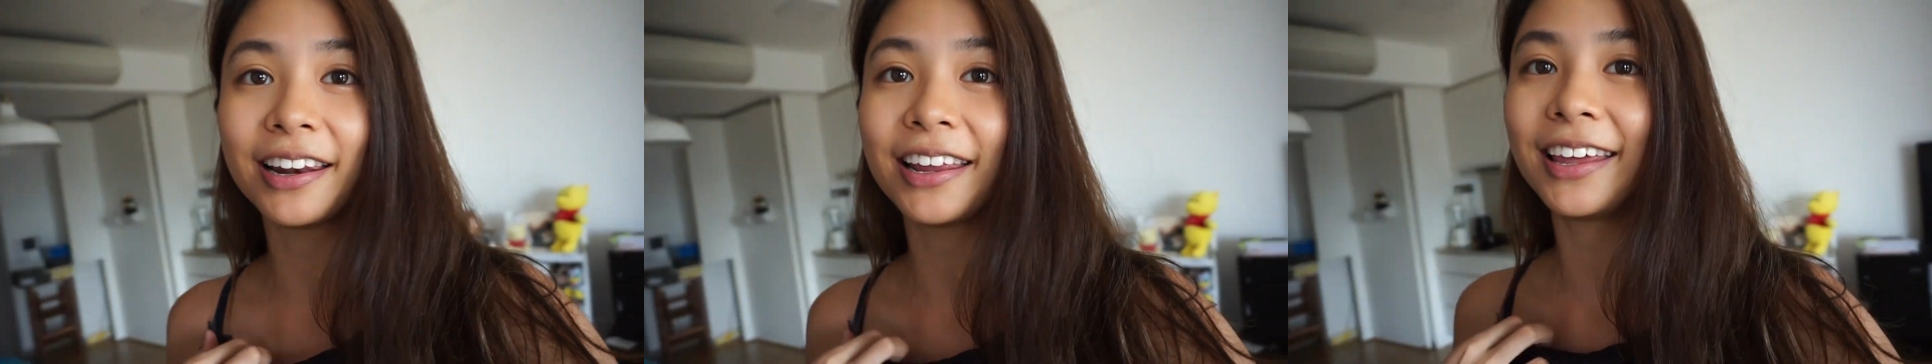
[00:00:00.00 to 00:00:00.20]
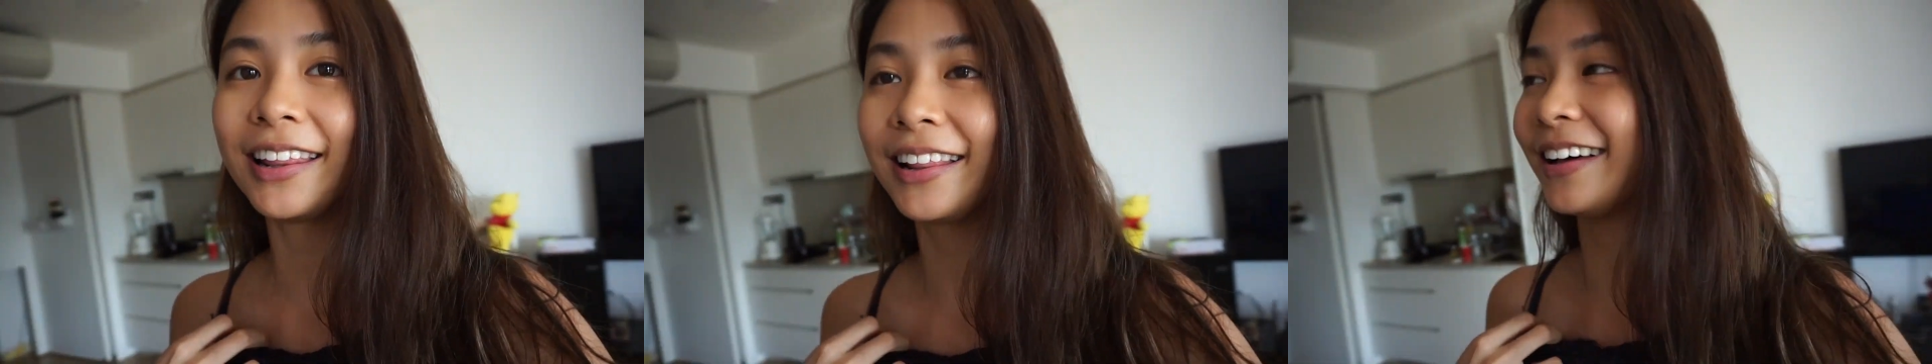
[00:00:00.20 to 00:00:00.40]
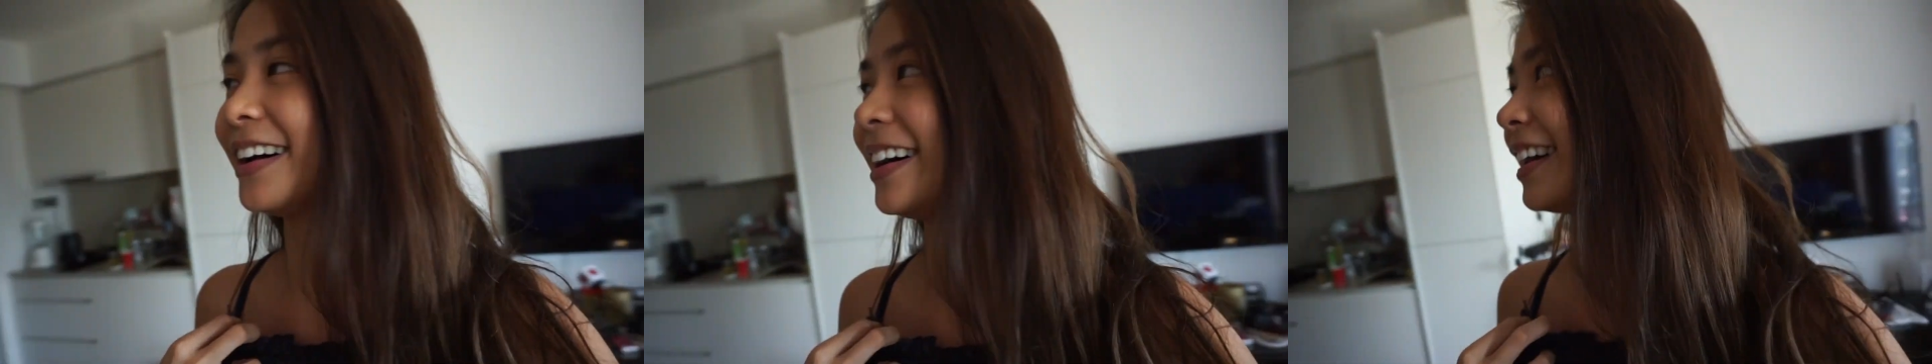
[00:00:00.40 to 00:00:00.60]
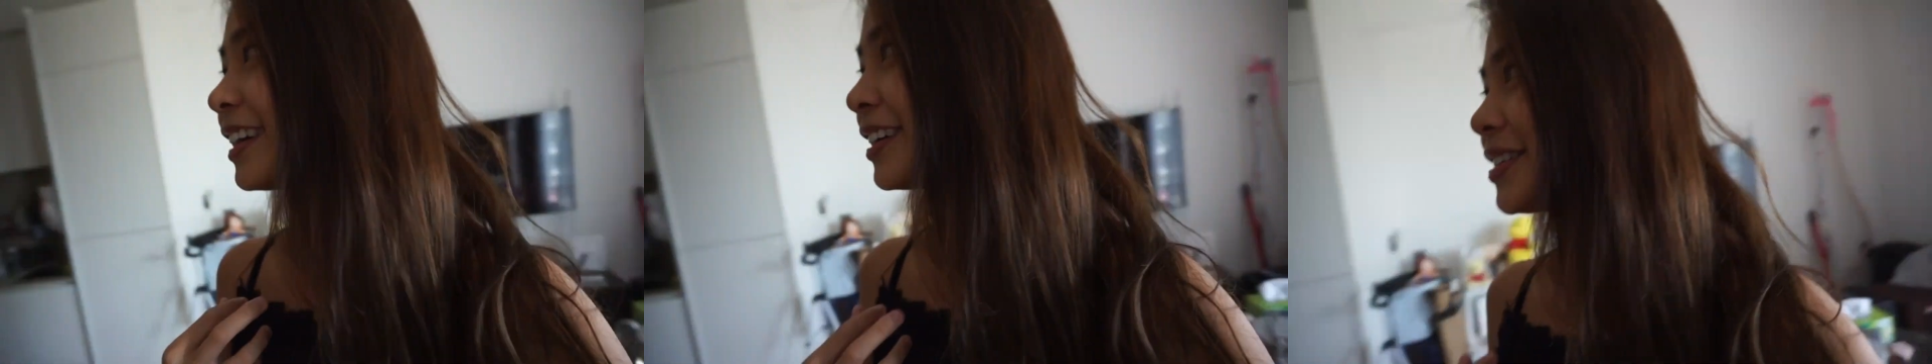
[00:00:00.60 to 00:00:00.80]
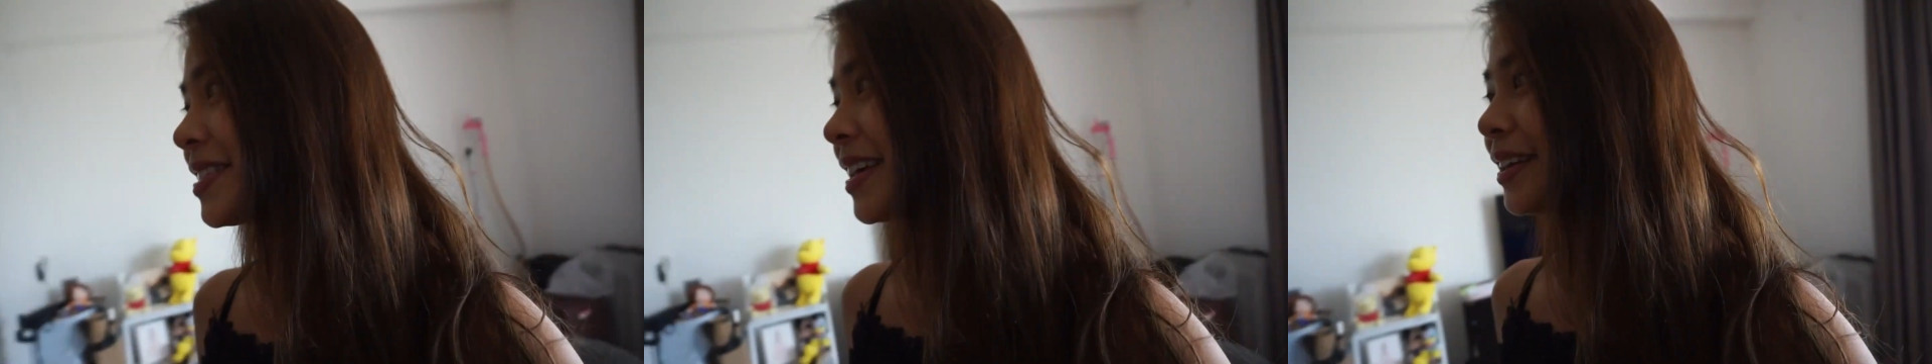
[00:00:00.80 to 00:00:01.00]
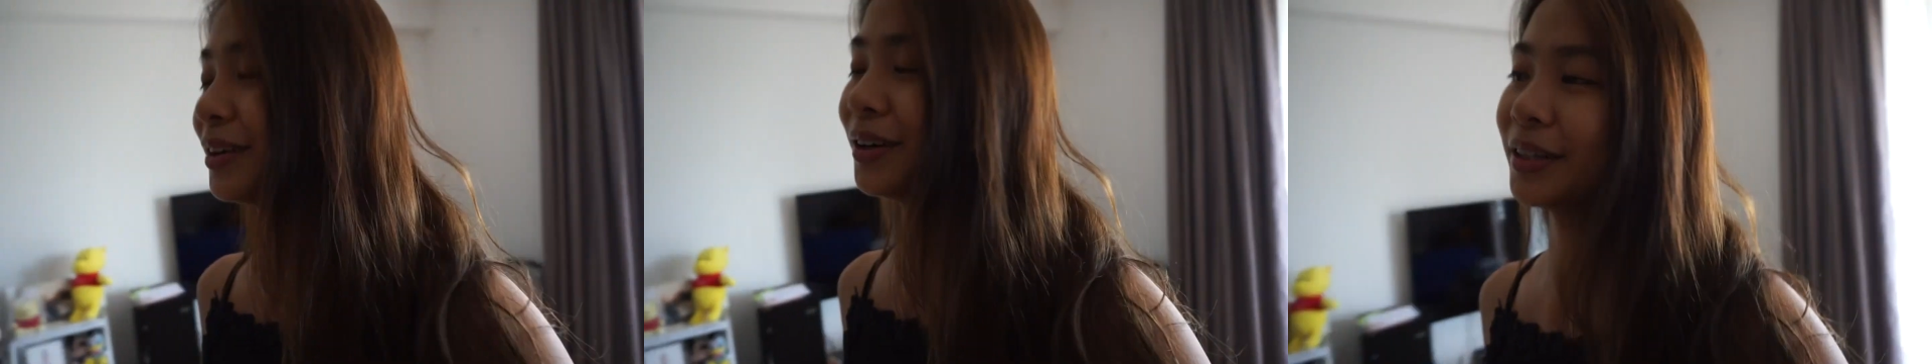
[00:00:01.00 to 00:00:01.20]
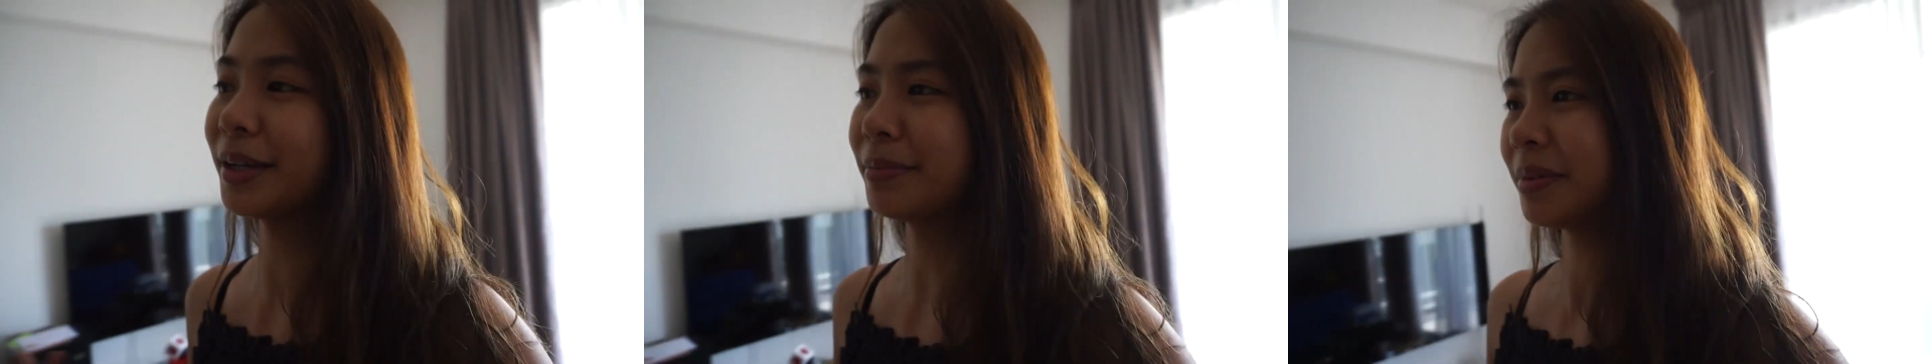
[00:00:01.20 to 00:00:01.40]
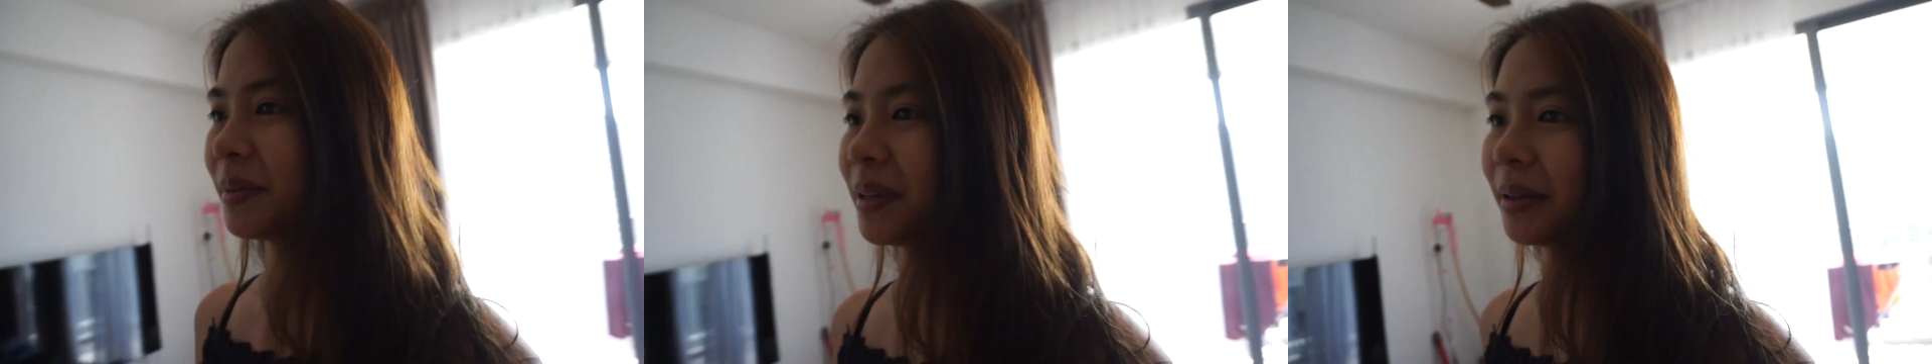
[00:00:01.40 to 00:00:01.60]
late lah because I thought
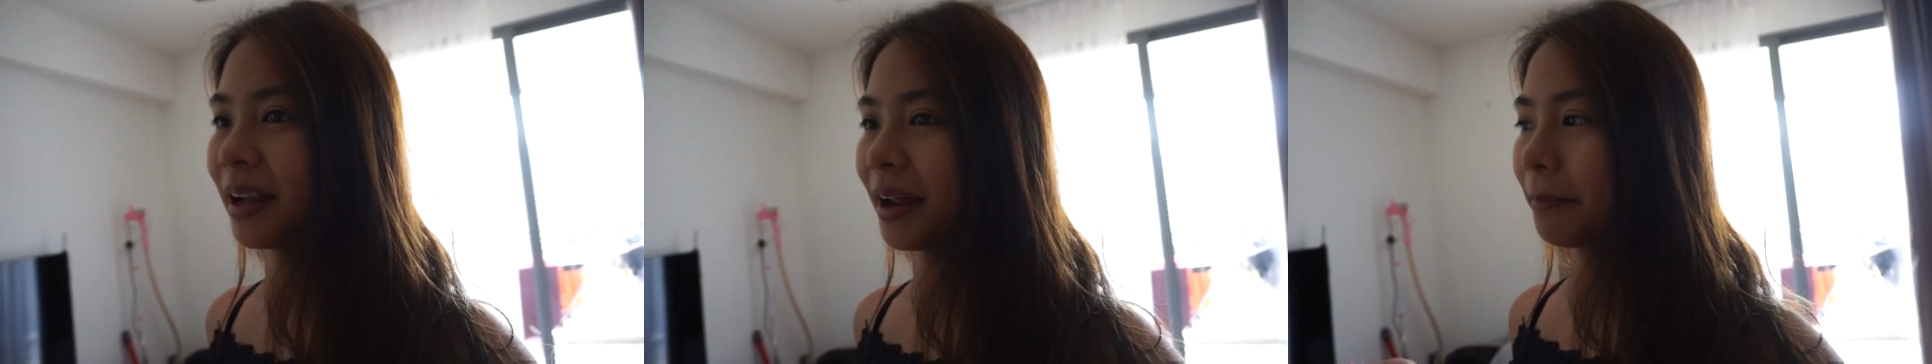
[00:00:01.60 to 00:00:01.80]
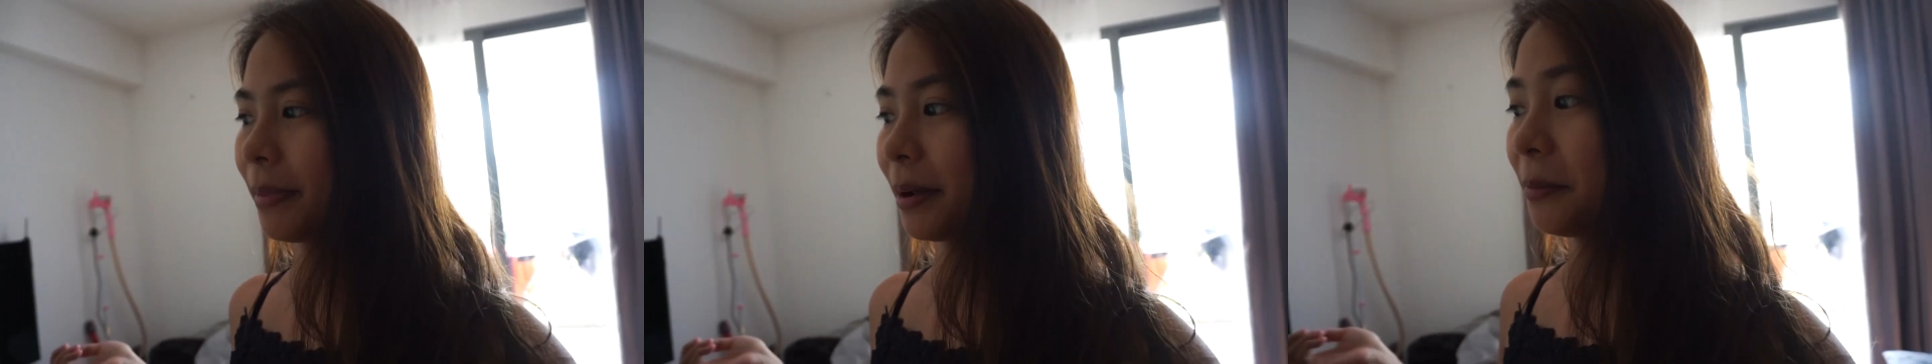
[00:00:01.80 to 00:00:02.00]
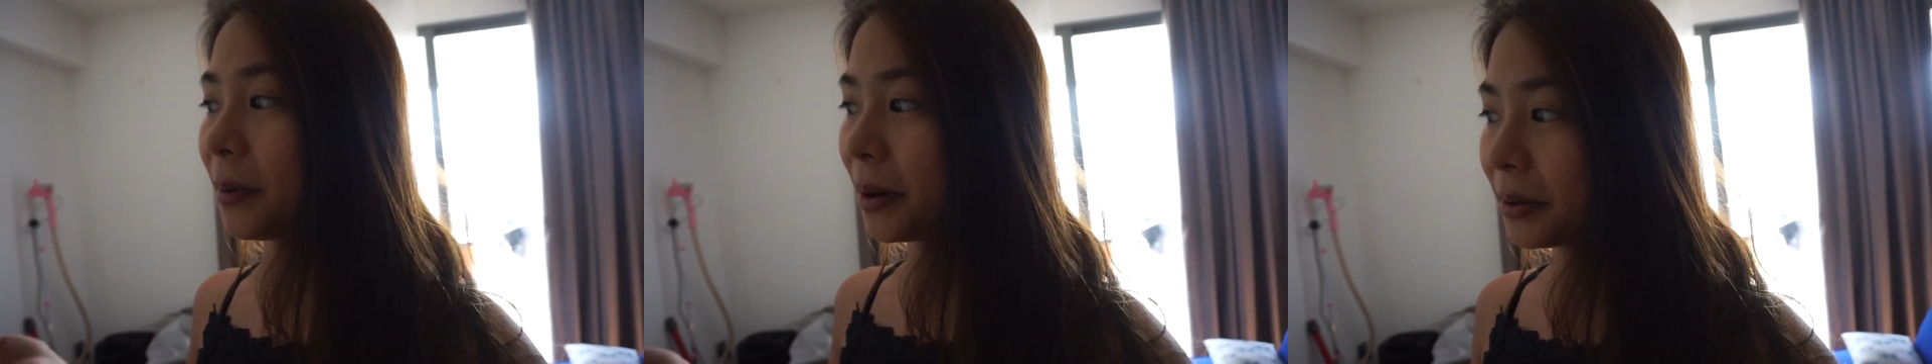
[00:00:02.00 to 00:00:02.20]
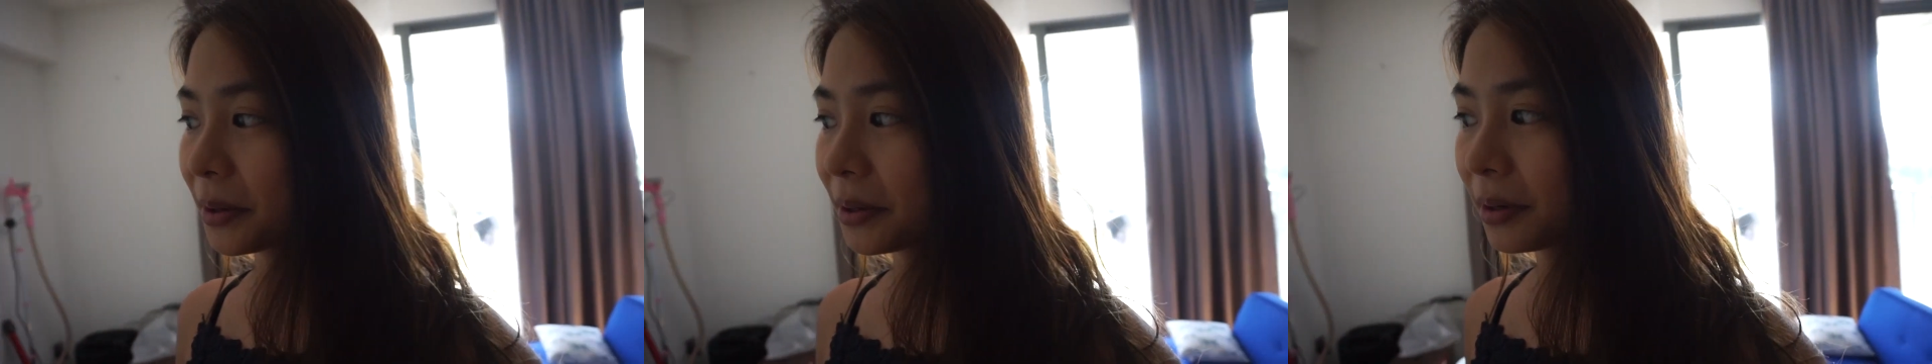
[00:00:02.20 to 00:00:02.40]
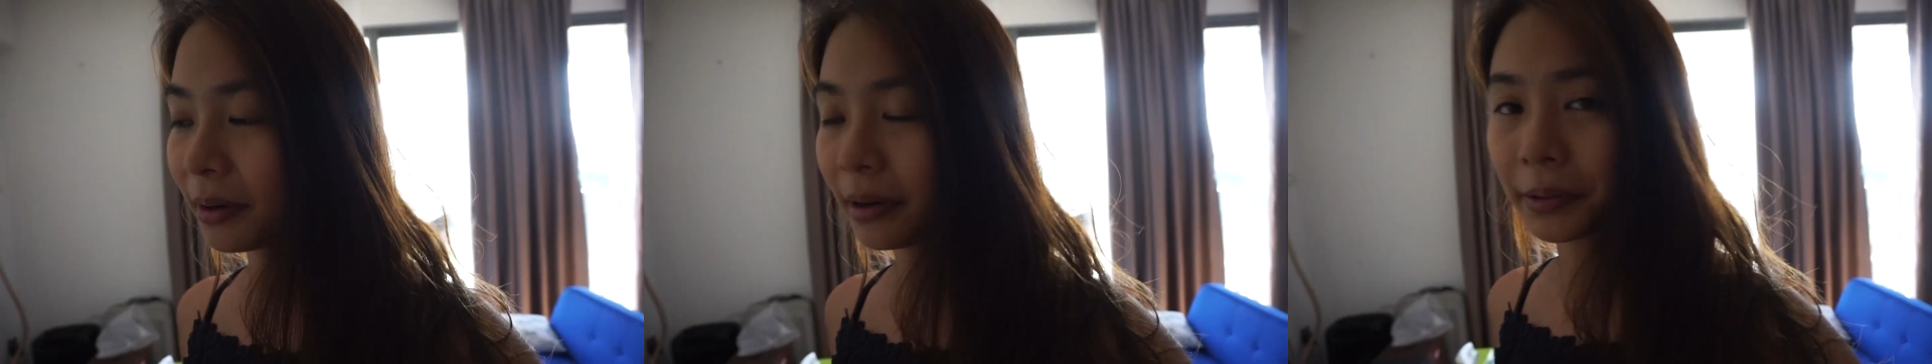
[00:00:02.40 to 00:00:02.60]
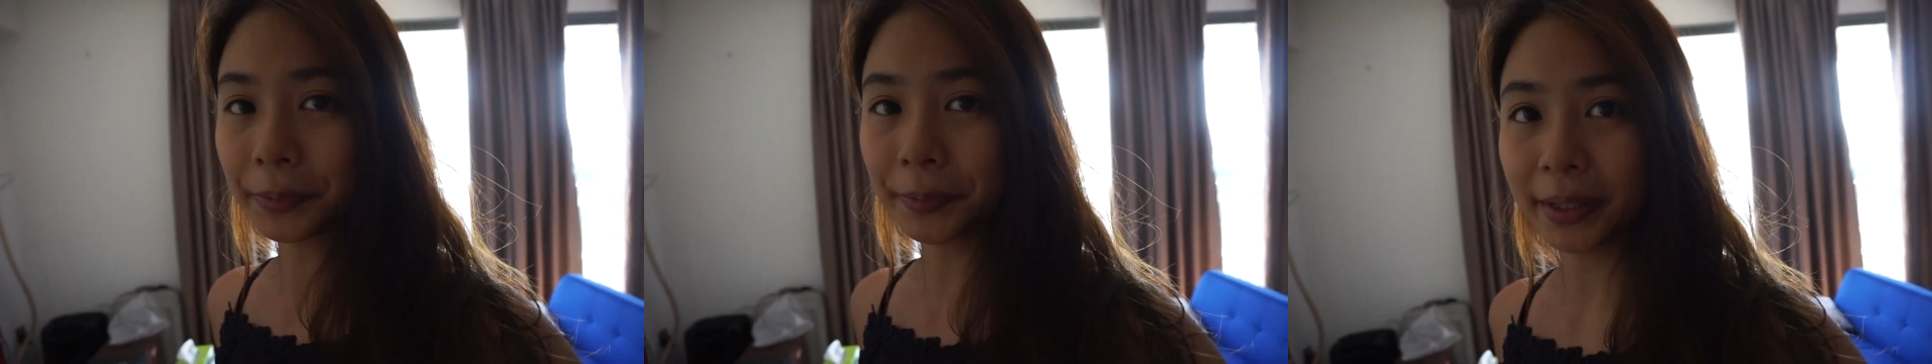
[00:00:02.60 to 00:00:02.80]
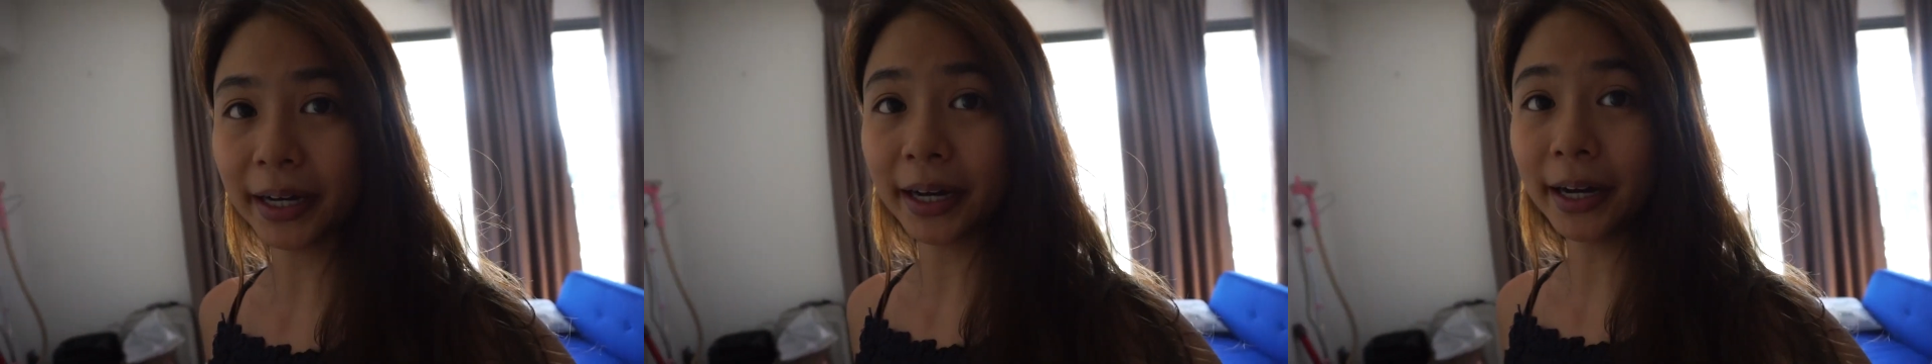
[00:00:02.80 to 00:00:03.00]
that maybe like by 1 o'clock I'll be